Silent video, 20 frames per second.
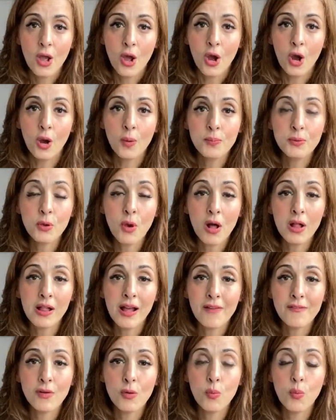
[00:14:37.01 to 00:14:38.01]
Hope you all
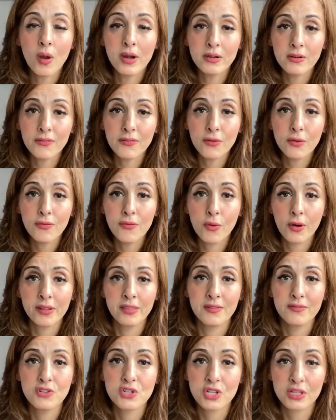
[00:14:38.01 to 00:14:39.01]
have a wonderful 4th
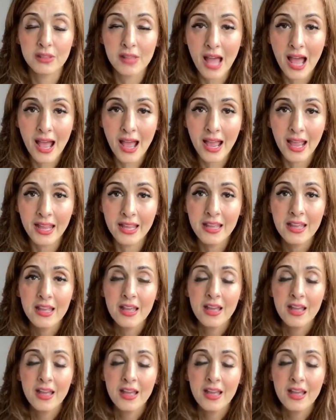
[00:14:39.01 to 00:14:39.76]
of July.